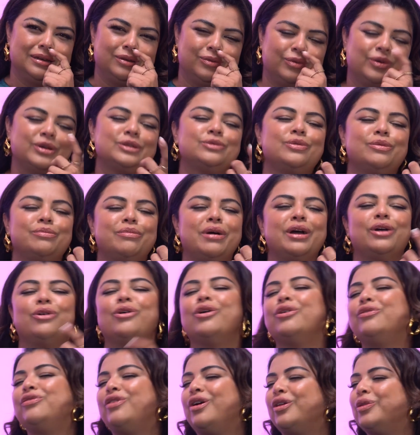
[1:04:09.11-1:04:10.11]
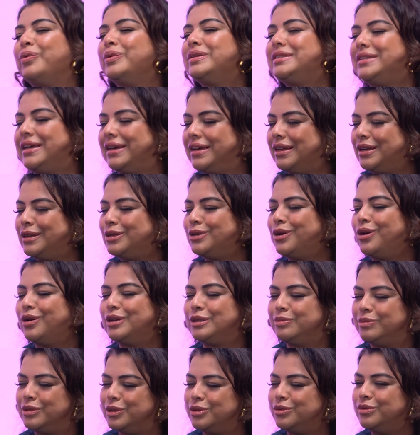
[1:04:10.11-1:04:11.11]
was when my godfather was taken into
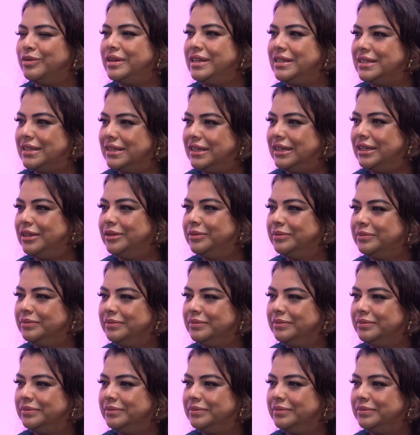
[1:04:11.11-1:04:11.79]
hospital recently,